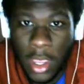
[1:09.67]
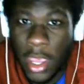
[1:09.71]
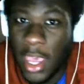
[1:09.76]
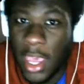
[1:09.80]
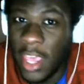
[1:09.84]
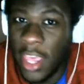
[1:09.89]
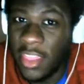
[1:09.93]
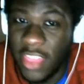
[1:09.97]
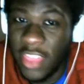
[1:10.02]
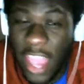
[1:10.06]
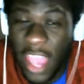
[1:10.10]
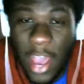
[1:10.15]

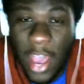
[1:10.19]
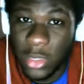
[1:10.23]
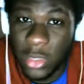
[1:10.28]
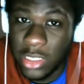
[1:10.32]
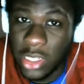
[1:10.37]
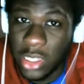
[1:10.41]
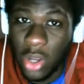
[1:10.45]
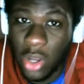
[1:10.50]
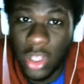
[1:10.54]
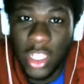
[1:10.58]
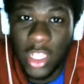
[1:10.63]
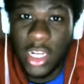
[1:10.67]
And that was
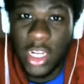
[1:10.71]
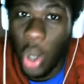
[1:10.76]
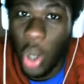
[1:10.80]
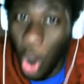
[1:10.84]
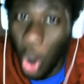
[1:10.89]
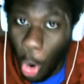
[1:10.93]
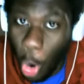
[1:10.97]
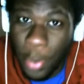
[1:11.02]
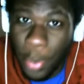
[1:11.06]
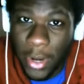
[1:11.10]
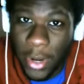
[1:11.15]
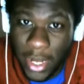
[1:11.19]
only the
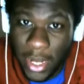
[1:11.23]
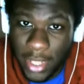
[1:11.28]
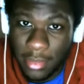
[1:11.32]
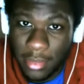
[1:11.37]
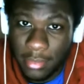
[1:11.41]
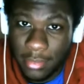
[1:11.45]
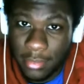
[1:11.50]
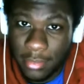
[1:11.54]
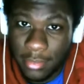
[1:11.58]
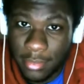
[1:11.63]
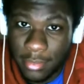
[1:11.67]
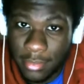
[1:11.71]
opening.
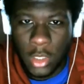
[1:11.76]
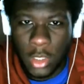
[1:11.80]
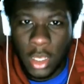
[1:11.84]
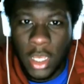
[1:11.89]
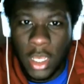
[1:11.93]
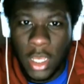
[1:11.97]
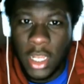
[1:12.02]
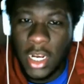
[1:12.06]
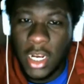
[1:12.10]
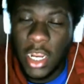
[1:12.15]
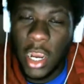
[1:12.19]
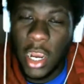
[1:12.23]

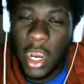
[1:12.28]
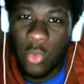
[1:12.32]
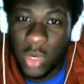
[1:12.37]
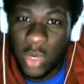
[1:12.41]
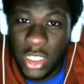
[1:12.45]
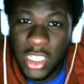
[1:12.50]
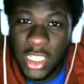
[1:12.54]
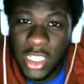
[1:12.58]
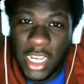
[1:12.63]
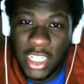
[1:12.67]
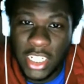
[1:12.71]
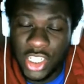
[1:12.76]
Now, I
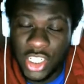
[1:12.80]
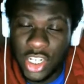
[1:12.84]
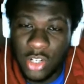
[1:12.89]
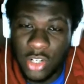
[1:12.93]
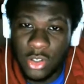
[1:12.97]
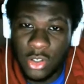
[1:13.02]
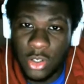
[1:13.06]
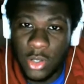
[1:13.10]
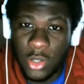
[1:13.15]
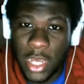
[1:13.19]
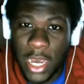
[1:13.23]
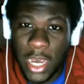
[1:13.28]
wish I could show
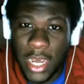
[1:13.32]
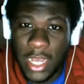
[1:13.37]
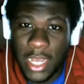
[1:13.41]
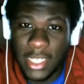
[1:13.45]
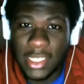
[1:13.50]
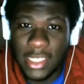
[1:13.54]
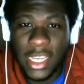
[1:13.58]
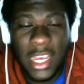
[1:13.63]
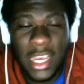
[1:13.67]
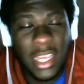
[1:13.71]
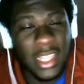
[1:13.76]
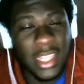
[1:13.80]
you
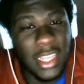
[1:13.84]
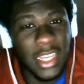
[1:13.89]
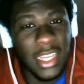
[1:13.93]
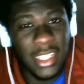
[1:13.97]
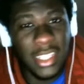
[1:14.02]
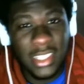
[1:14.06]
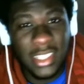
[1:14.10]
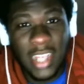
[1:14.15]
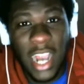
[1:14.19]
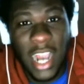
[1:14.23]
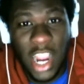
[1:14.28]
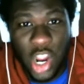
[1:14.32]
guys the
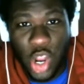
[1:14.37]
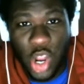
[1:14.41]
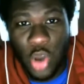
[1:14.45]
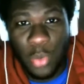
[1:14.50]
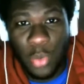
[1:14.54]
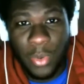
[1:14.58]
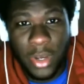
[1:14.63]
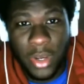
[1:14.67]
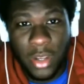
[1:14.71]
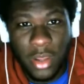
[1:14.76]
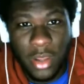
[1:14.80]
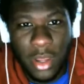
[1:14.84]
entire
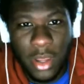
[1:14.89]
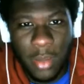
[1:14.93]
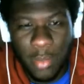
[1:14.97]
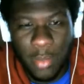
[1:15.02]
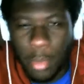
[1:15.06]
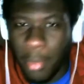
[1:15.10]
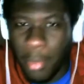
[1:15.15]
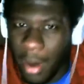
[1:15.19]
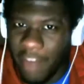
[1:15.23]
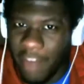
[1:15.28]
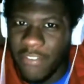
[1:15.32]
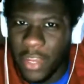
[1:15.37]
opening, but
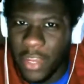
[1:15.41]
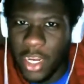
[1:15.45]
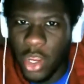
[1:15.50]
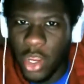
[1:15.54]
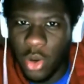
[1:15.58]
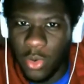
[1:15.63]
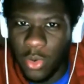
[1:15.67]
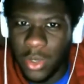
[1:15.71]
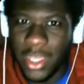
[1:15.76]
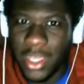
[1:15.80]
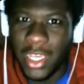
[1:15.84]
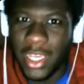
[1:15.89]
my
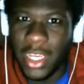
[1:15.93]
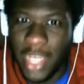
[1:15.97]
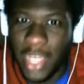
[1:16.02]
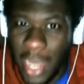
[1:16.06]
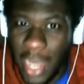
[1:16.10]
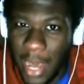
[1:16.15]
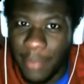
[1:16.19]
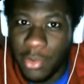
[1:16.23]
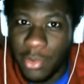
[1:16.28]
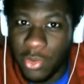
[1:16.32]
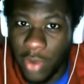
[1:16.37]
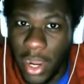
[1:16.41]
video would get
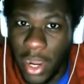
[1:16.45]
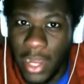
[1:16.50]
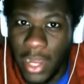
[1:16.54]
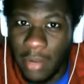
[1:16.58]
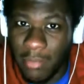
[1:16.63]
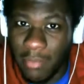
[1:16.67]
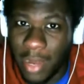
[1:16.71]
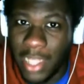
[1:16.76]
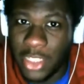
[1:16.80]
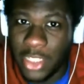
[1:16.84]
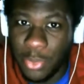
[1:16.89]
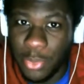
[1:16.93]
copyrighted
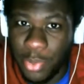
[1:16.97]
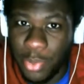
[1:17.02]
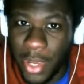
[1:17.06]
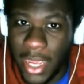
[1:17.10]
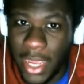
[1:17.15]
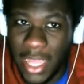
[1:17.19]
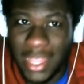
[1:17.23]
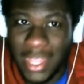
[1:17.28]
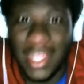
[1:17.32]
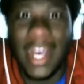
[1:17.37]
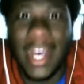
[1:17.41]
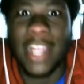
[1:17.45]
by
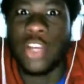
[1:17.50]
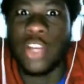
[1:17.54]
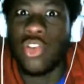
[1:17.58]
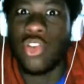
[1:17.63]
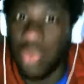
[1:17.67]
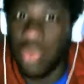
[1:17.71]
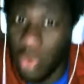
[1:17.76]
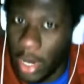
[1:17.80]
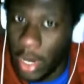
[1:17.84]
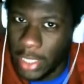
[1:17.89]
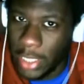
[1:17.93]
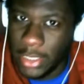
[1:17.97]
Japan like
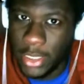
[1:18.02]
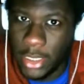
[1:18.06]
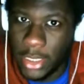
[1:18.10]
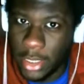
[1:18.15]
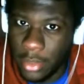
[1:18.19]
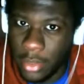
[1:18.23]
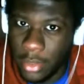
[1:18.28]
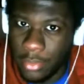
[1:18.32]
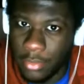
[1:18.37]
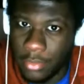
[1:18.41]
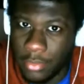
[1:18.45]
crazy.